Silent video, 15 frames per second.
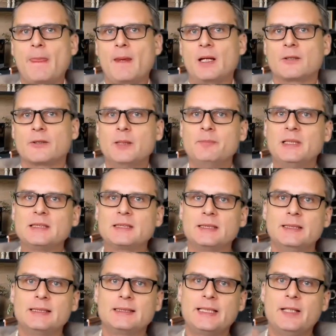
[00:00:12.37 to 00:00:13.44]
agreements
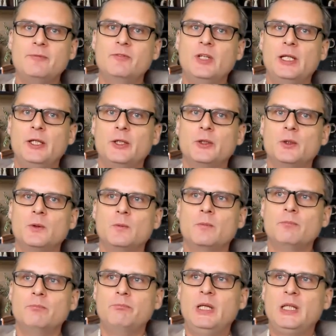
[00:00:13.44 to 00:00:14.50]
in the same video
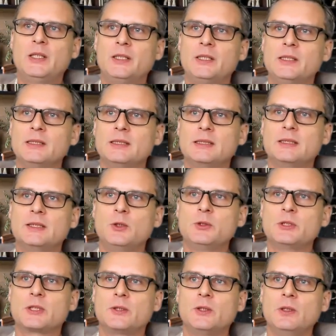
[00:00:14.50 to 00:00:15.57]
because
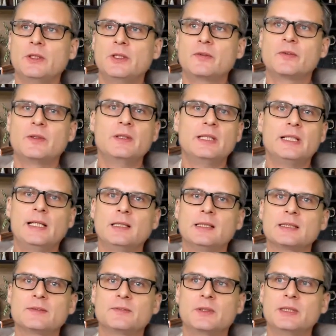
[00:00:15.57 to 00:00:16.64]
those are all different
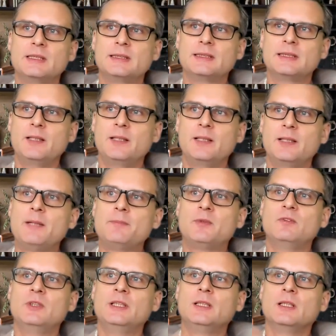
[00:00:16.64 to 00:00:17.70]
titles for the same type
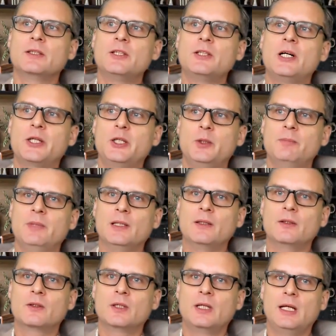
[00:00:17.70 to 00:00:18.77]
of legal
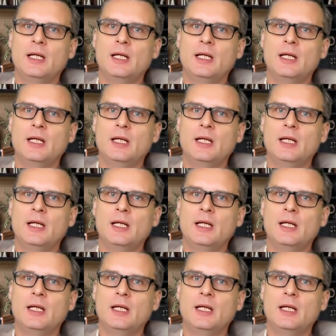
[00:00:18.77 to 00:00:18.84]
document.